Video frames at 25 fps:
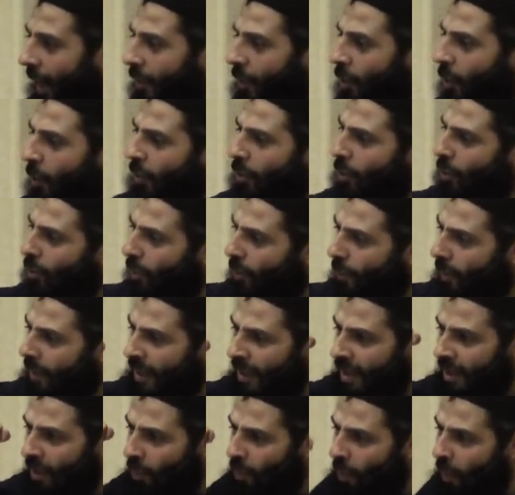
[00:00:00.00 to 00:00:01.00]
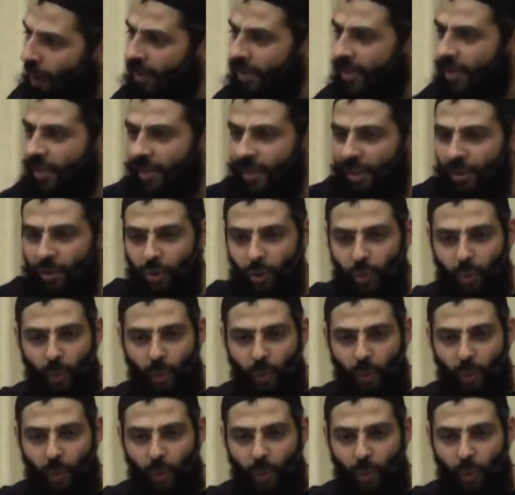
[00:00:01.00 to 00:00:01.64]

I'm going to do once and